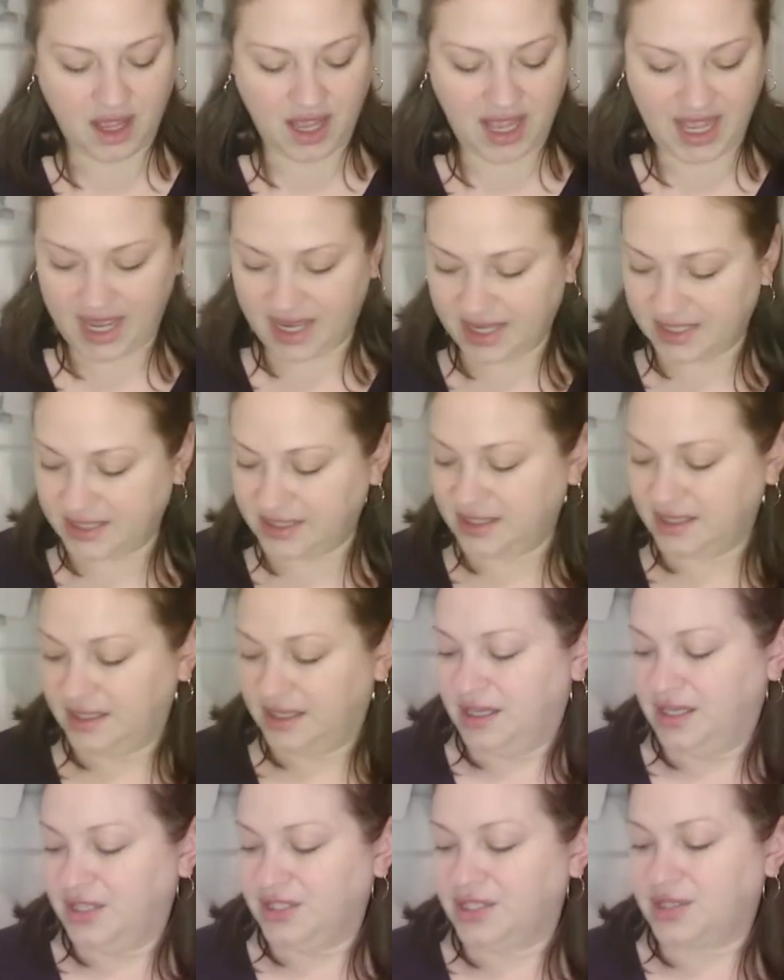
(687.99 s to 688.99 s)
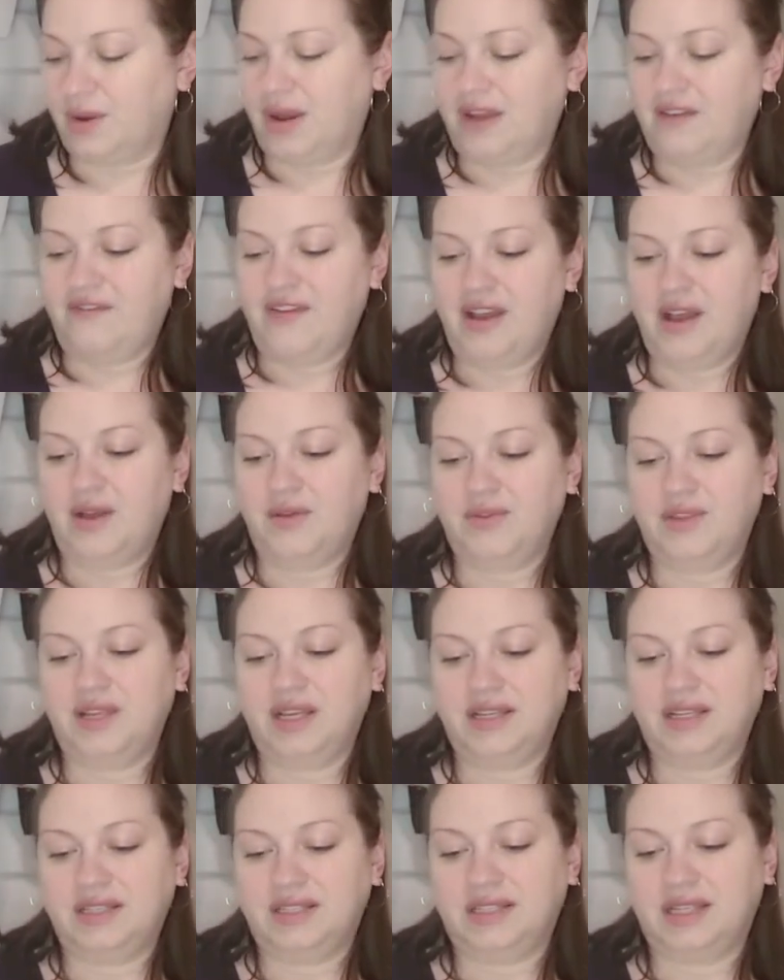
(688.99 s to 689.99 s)
And so I found
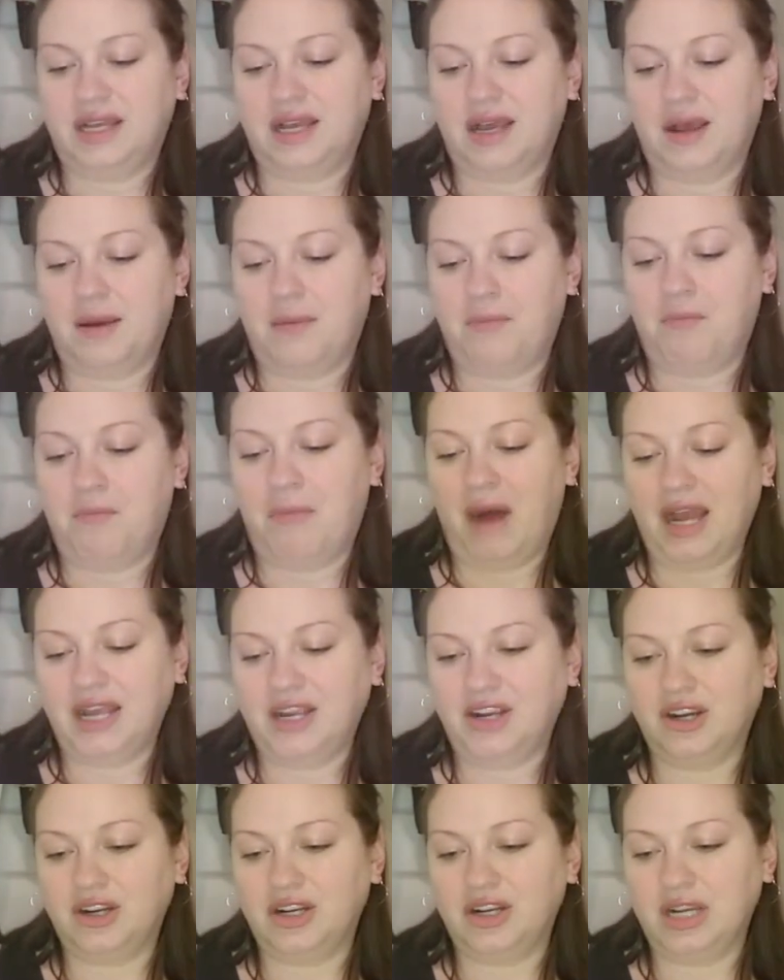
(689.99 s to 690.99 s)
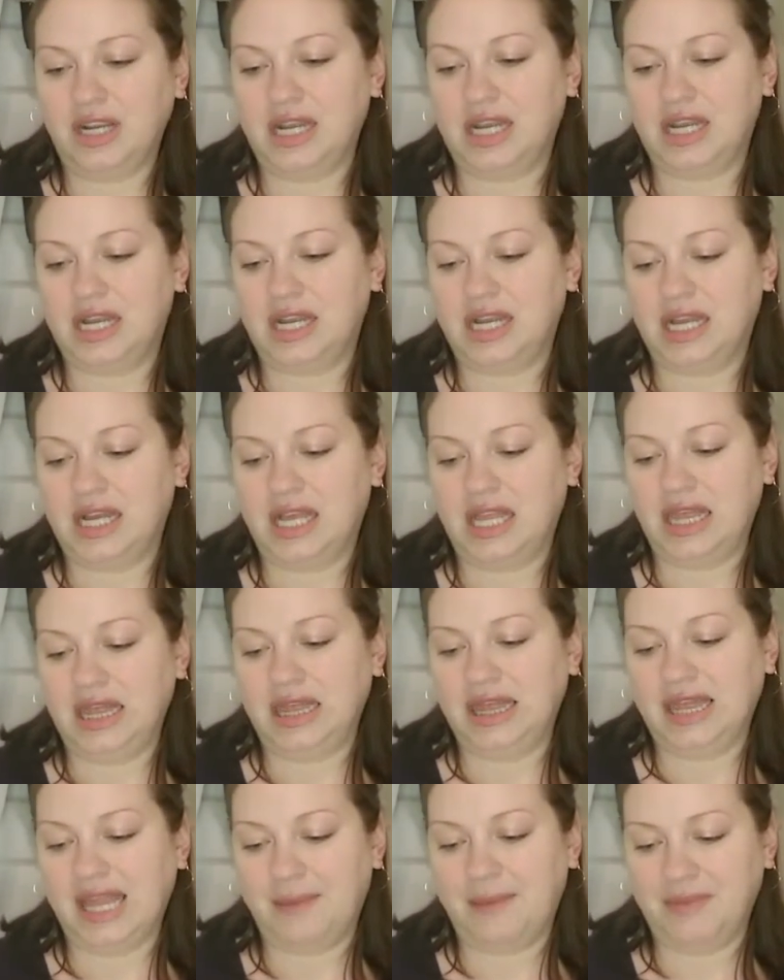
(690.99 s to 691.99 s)
this Meyer
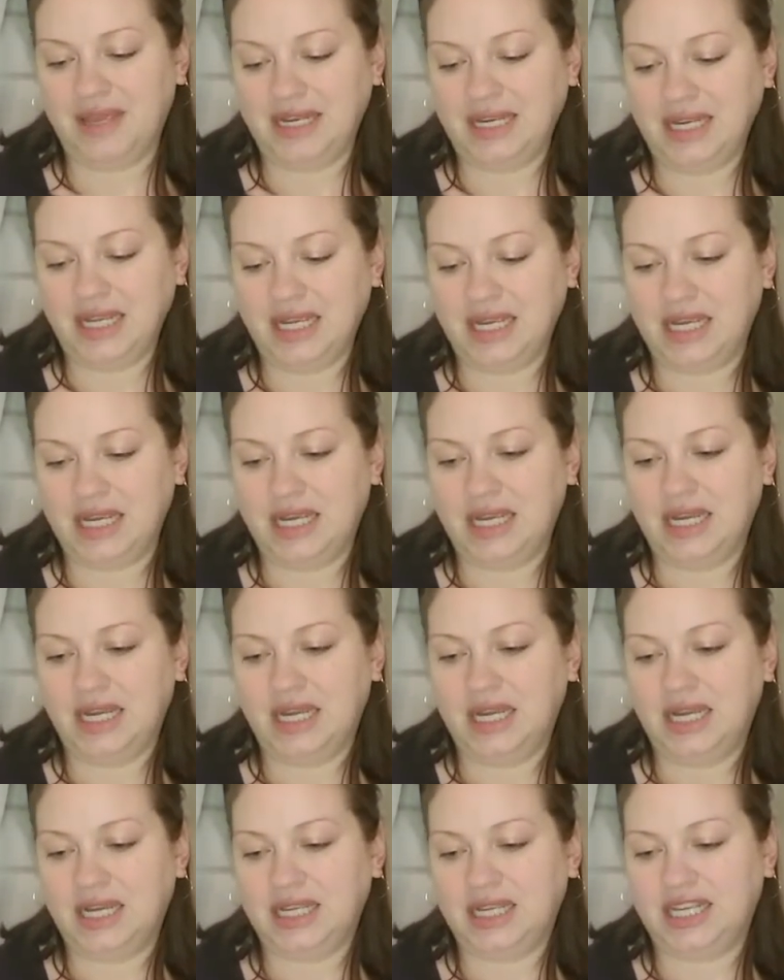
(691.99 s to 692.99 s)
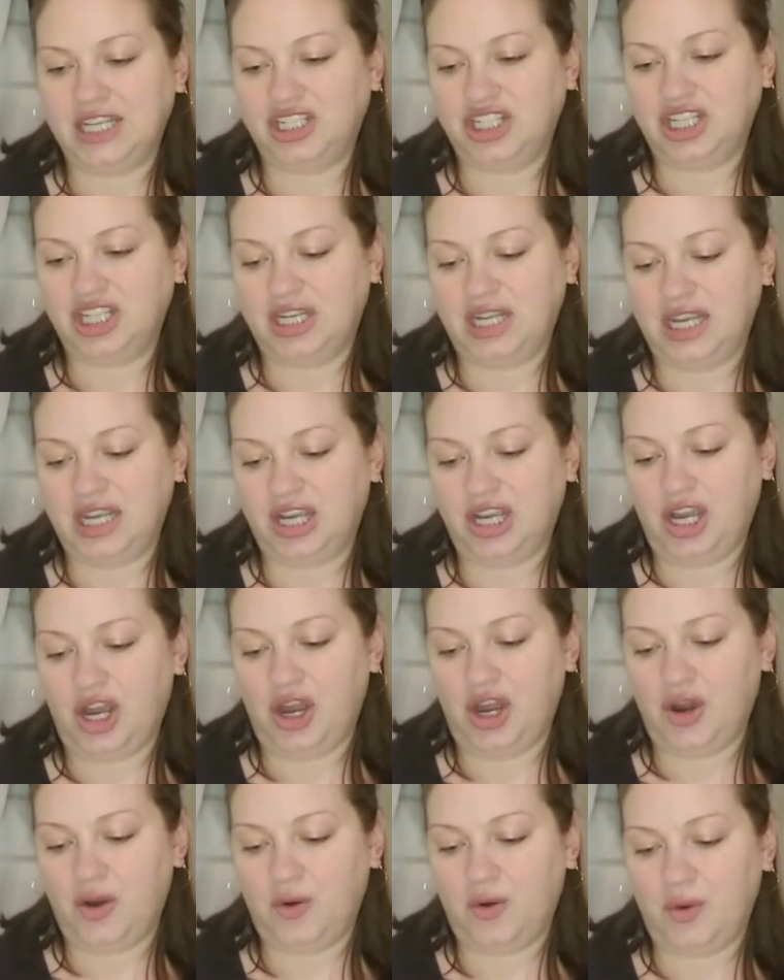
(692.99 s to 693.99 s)
Lemon Kitchen and
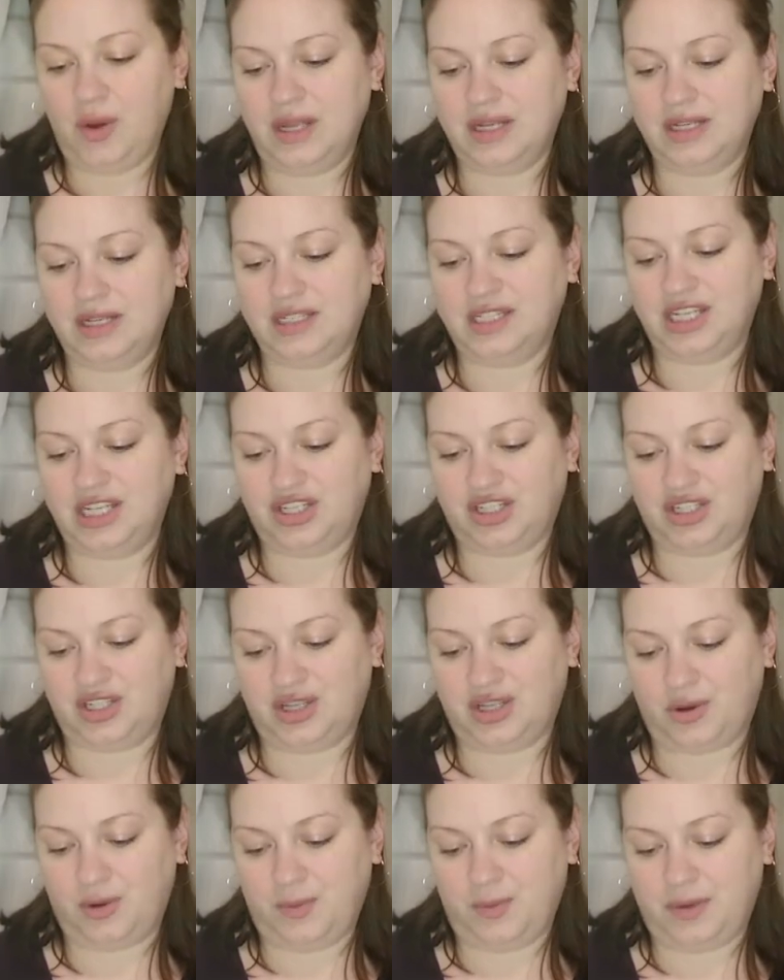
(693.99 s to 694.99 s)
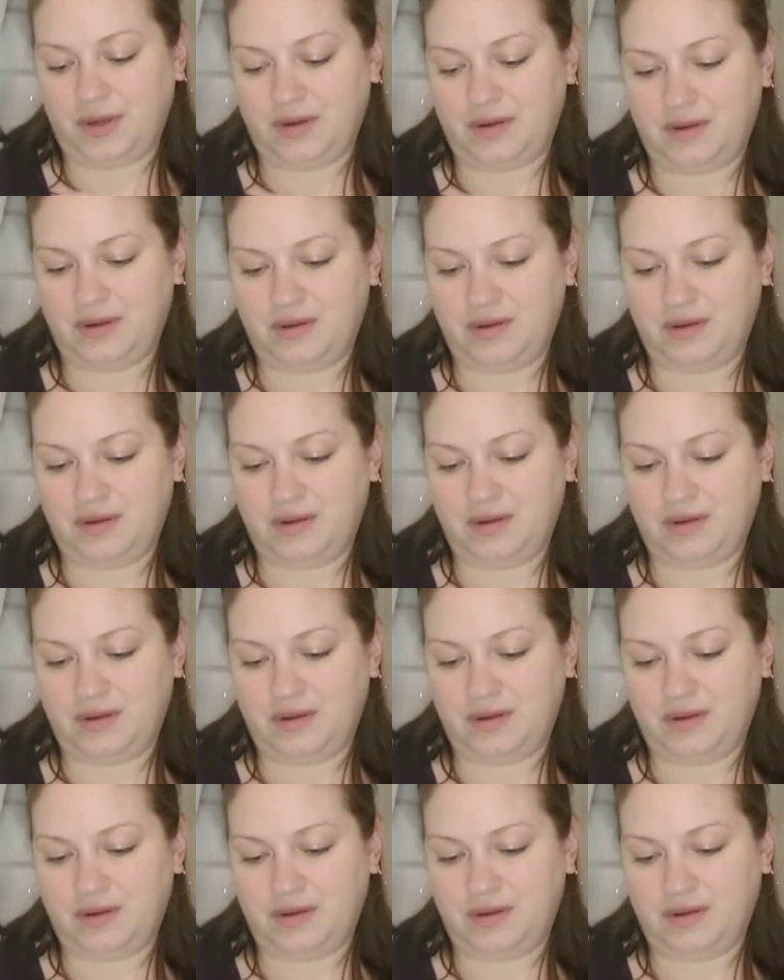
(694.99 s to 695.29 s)
Co. dish soap.